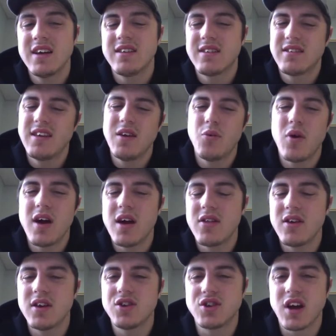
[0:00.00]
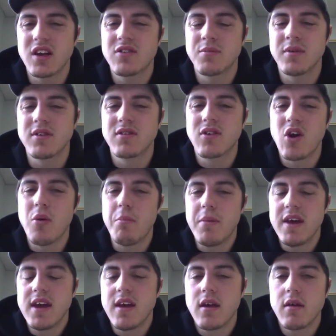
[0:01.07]
to see where the adjustments could
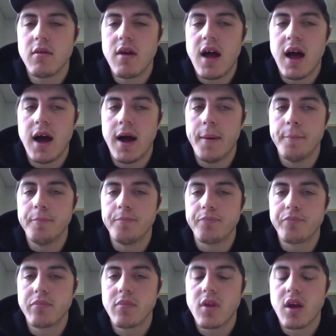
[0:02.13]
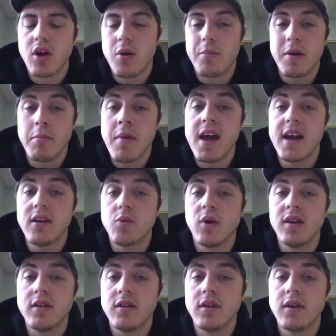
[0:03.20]
be made
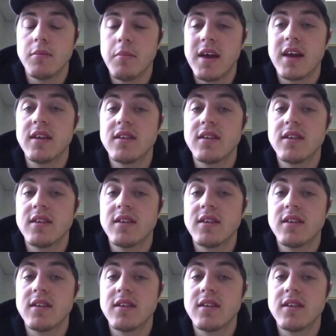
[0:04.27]
when making